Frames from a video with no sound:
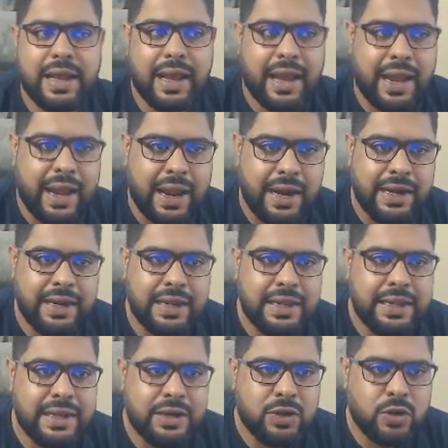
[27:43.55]
And
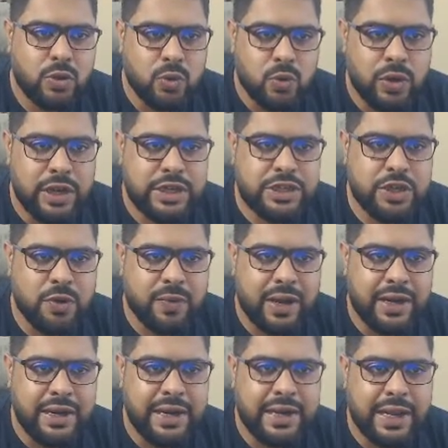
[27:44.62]

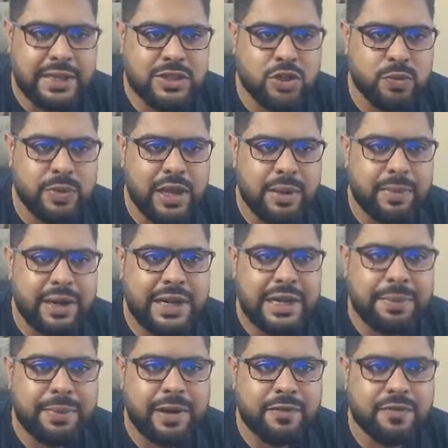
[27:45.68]
2:1, it has to be a
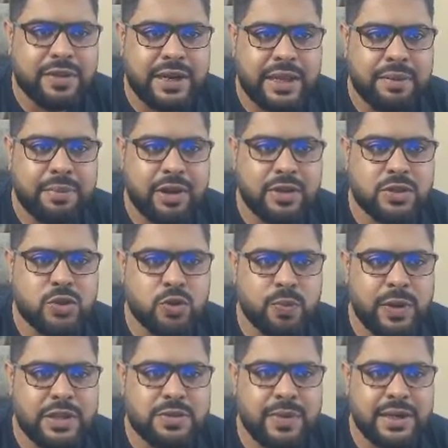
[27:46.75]
multiple of 3 because 2
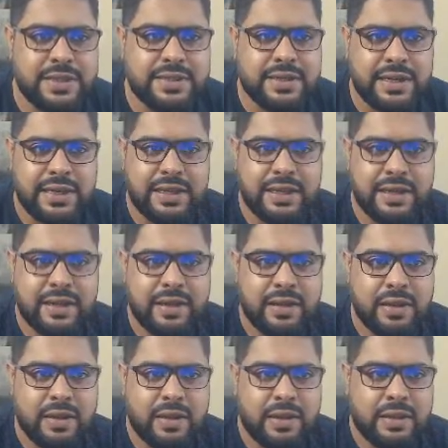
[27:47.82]
plus 1 is 3.
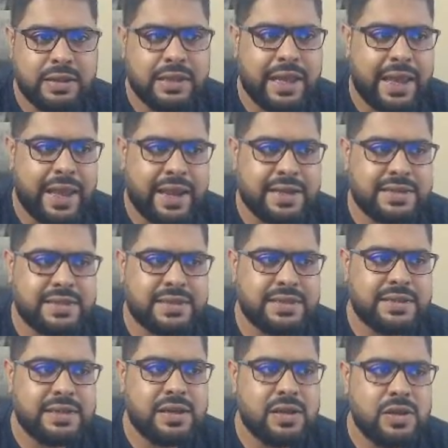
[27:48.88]
The x.
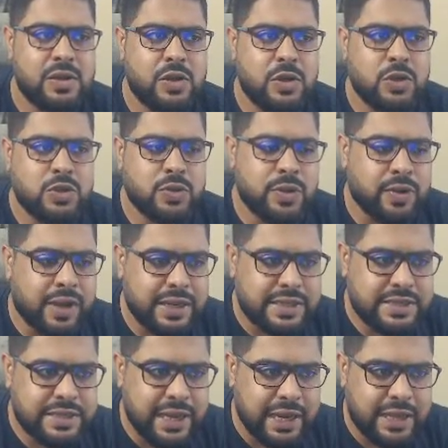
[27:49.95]
So you can
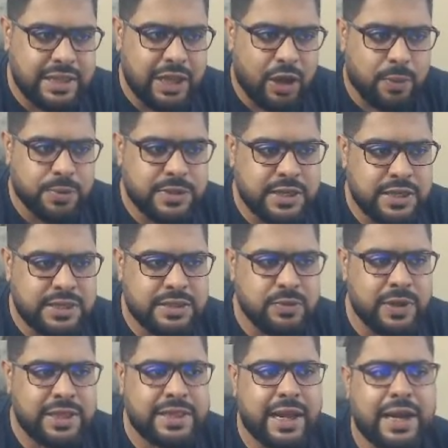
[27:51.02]
check the options
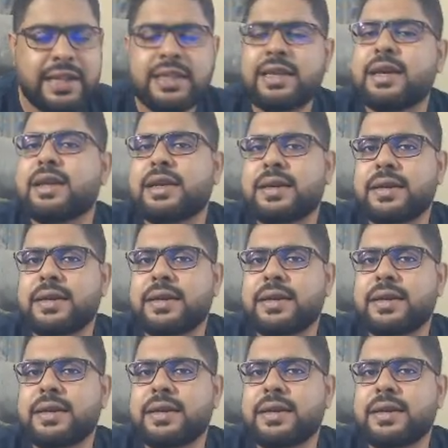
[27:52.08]
with that theory.